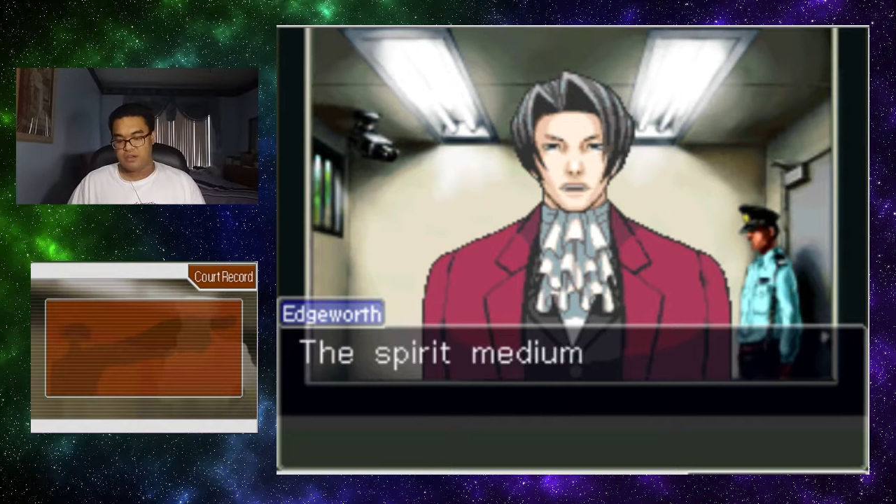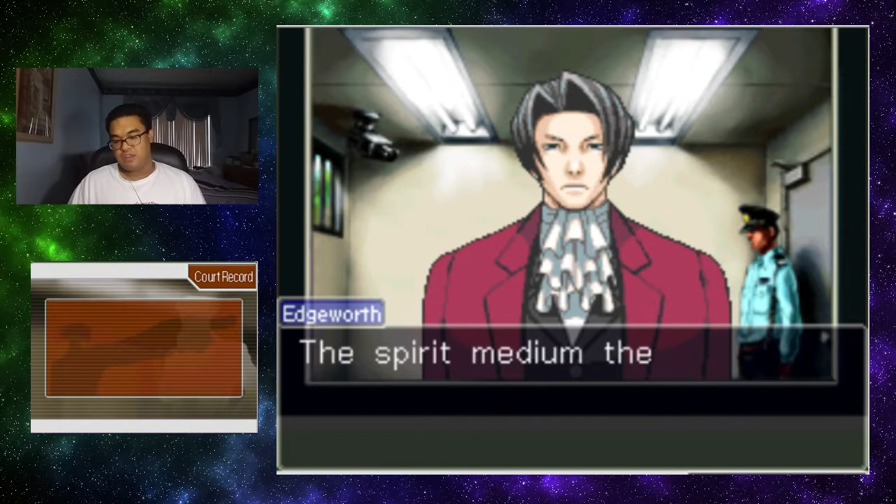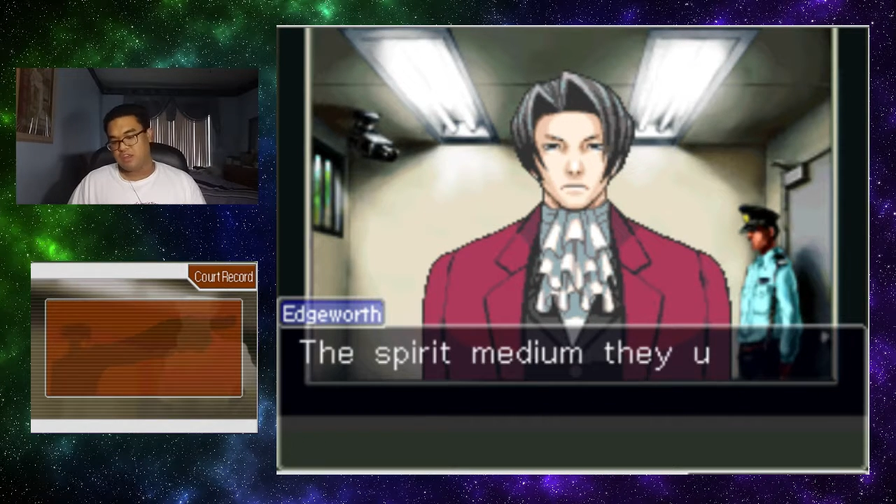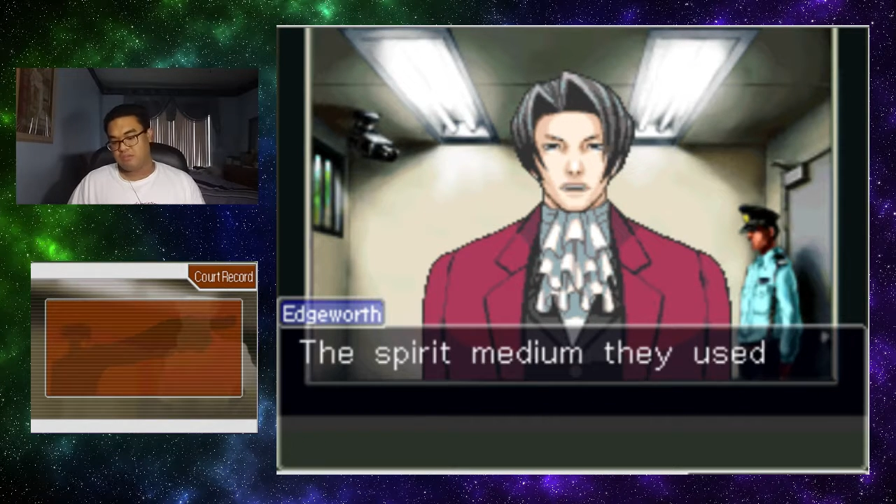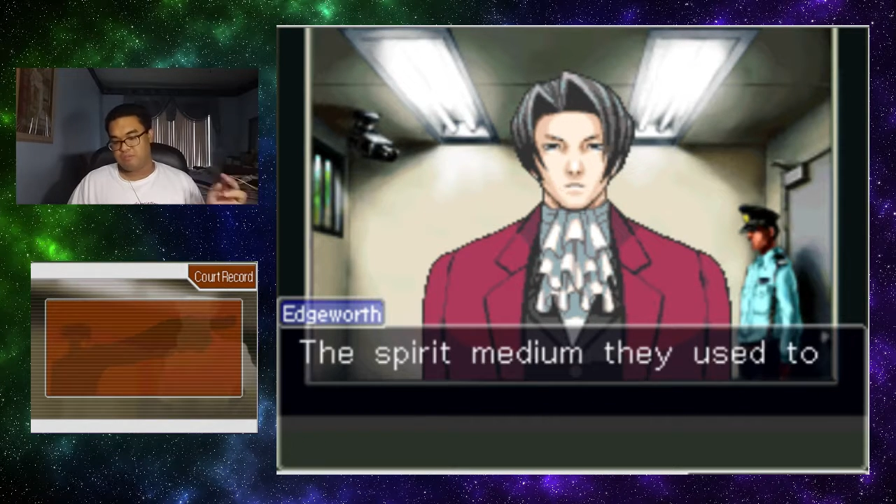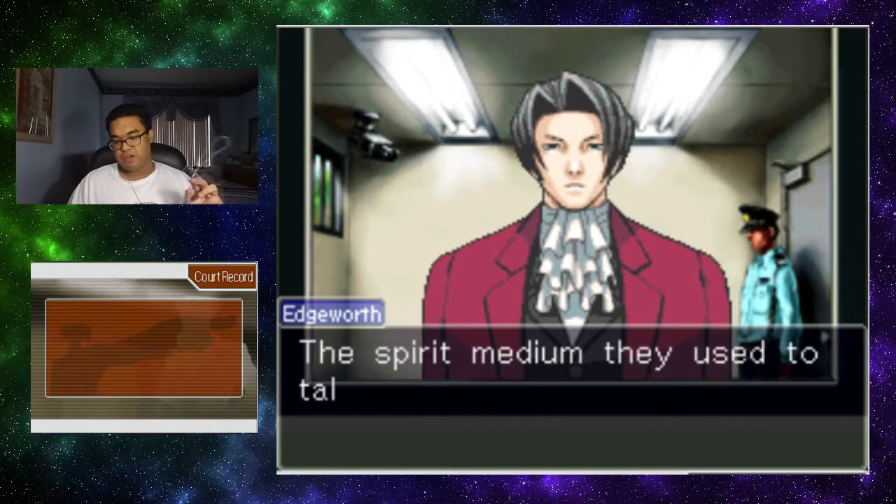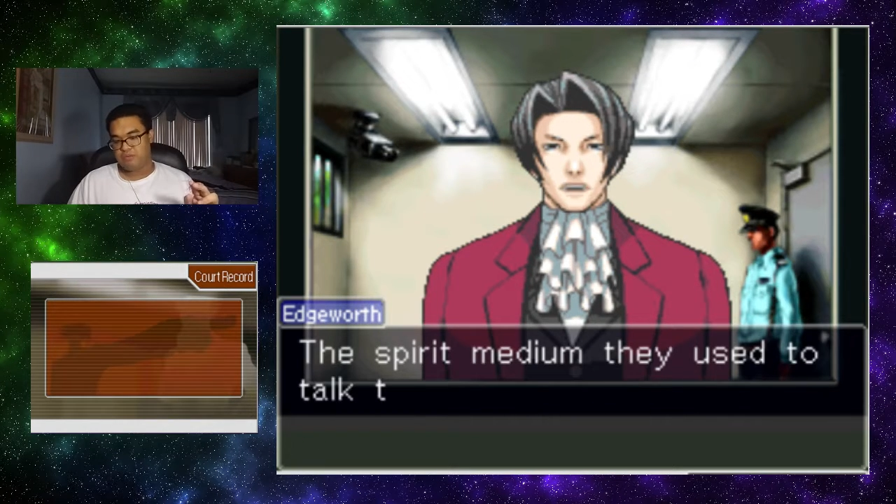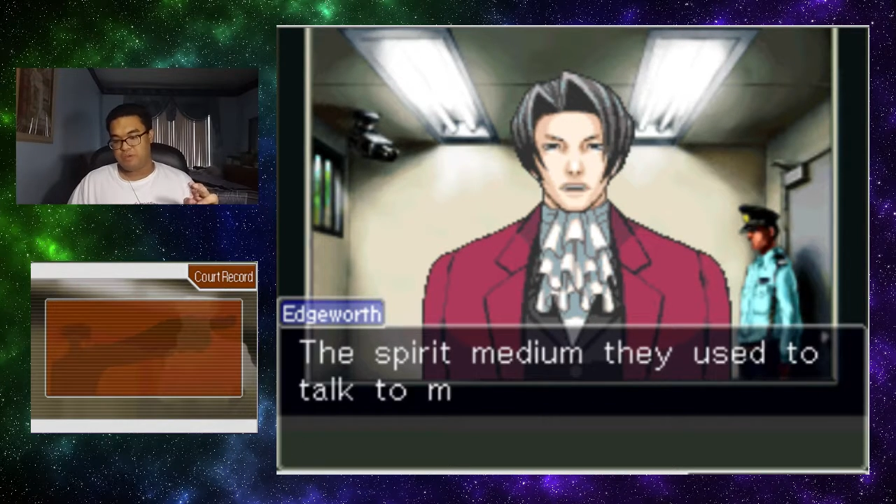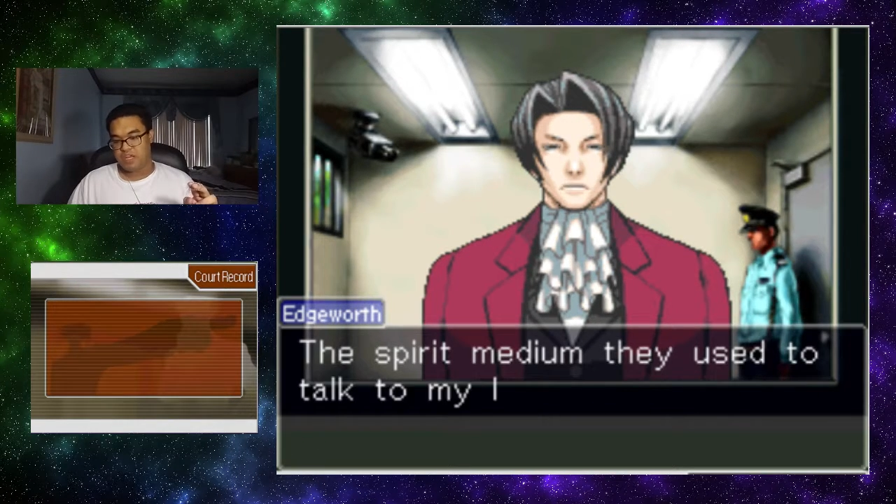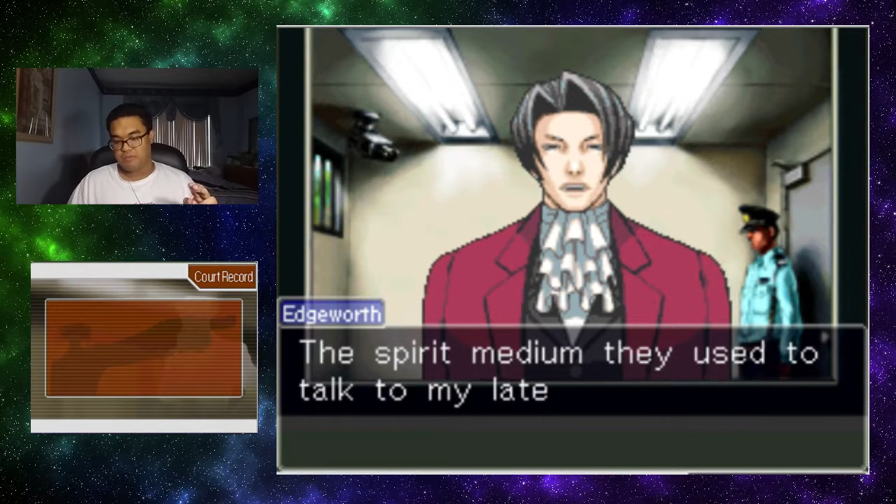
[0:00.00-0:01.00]
The spirit
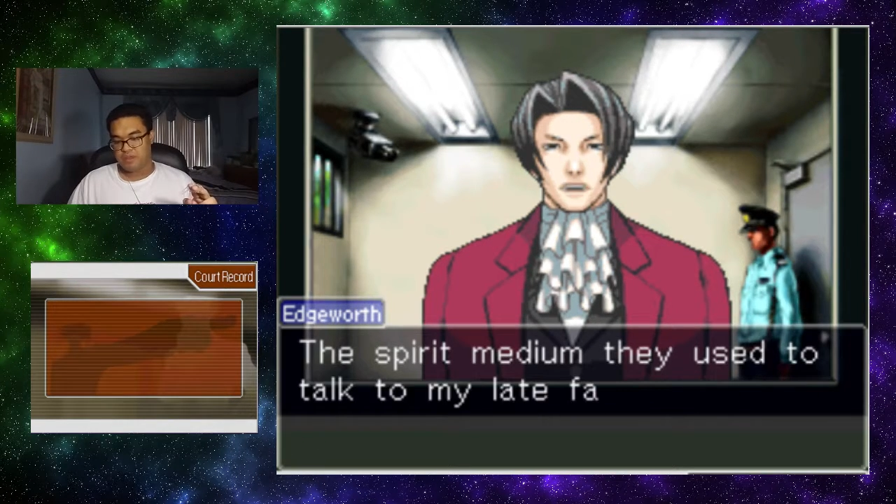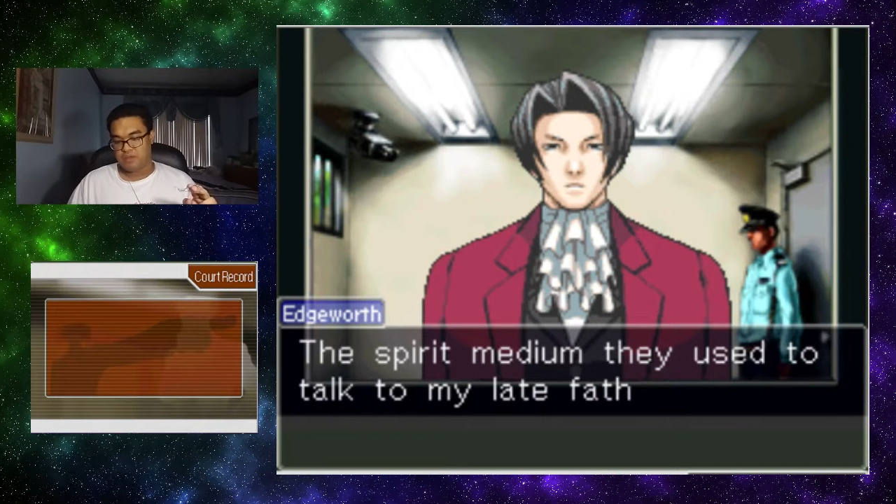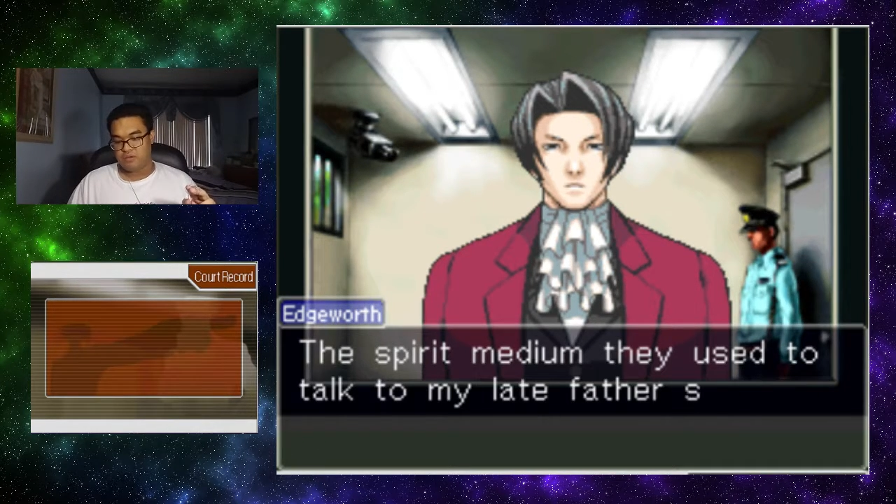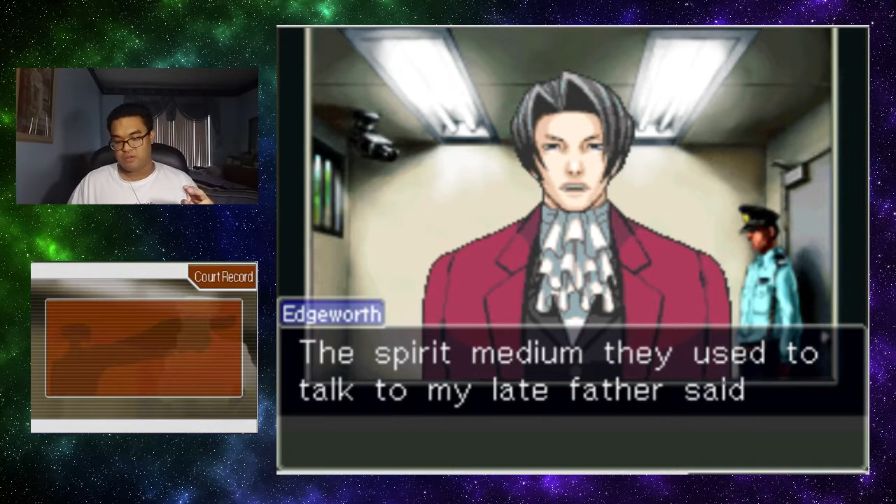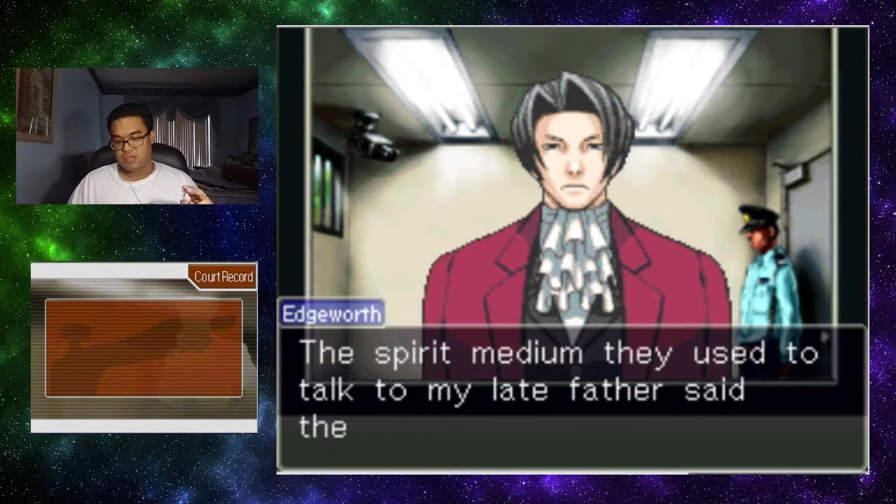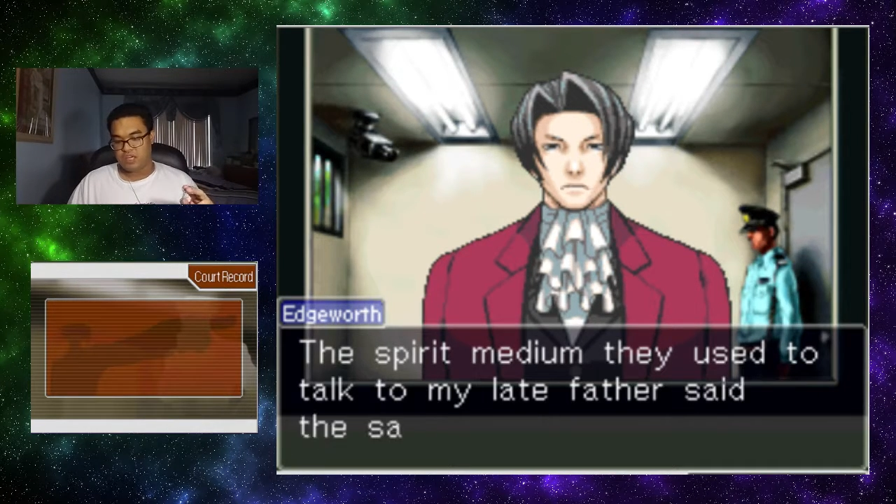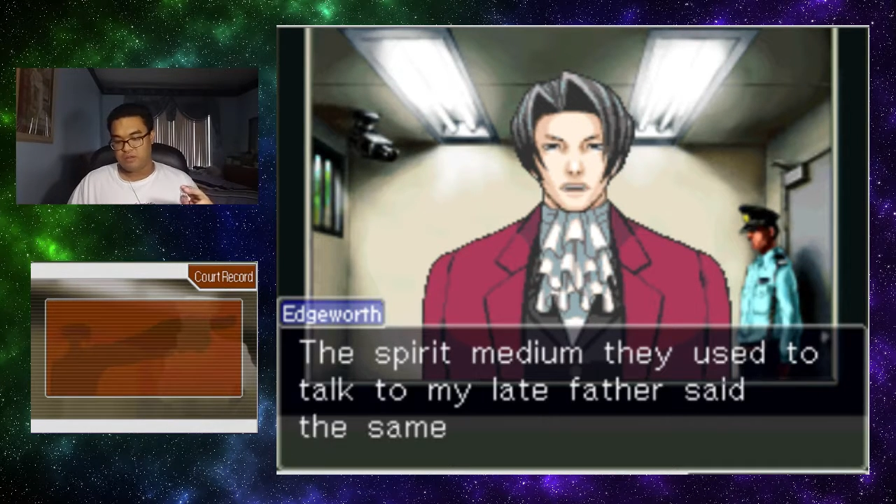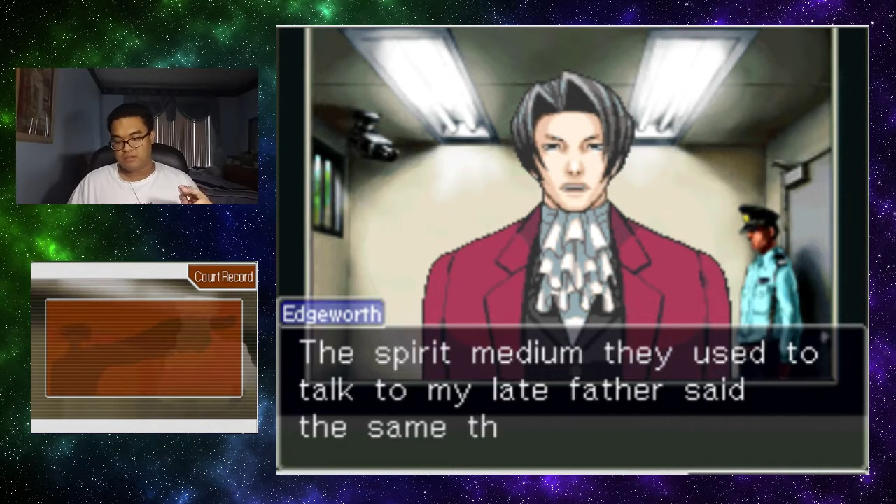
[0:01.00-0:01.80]
medium they used to kill,